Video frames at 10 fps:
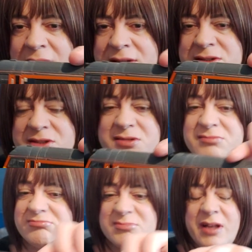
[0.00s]
at just,
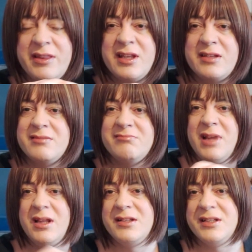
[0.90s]
I think
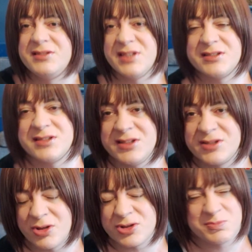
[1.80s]
these 60s
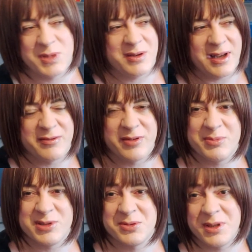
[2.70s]
cost me anything
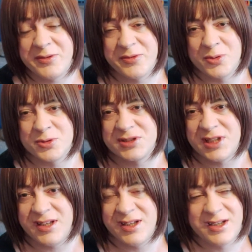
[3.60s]
between
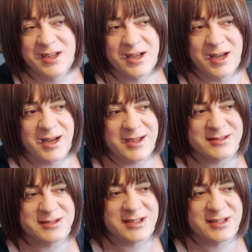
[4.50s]
40 and